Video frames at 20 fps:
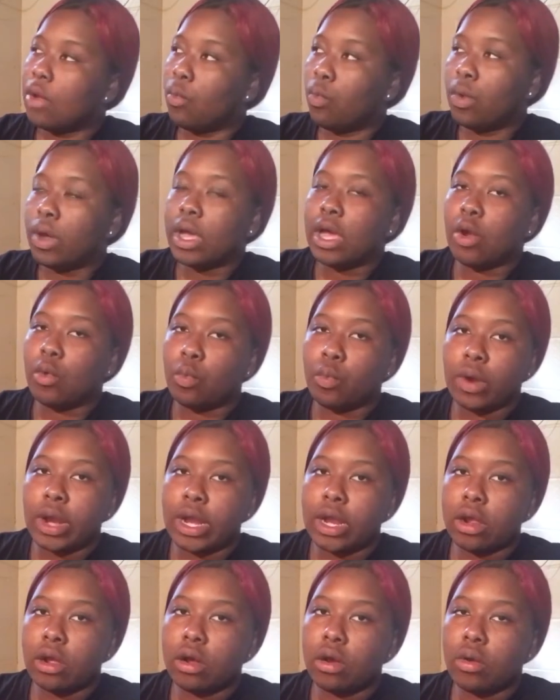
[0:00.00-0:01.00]
with a
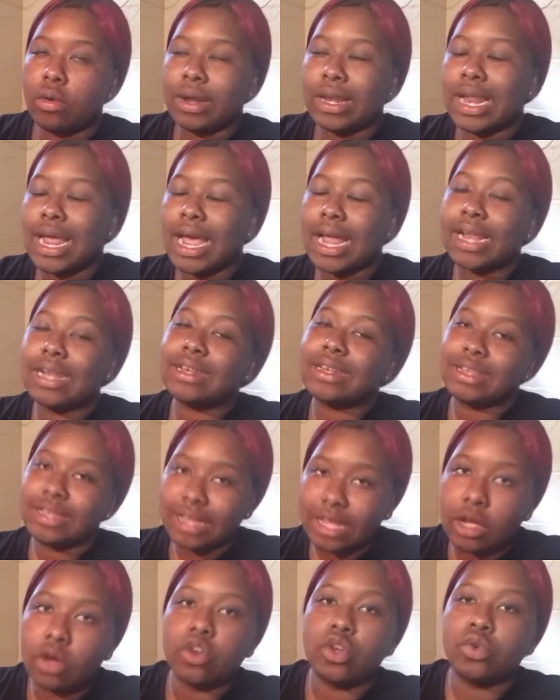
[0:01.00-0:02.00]
ring on, that
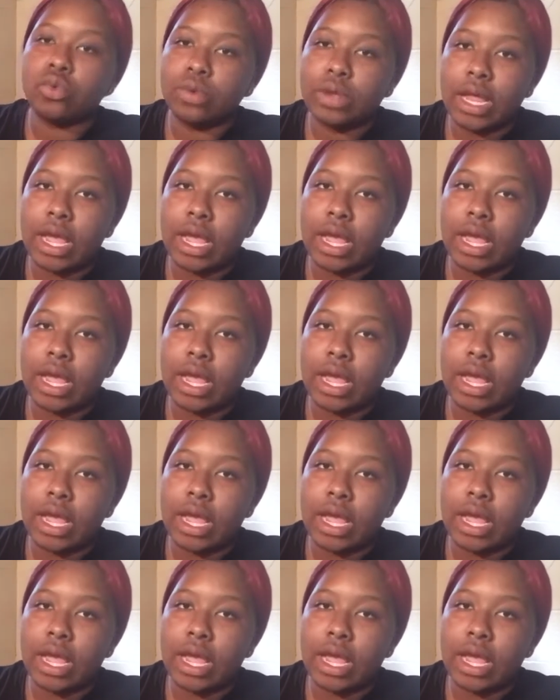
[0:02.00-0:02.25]
tells you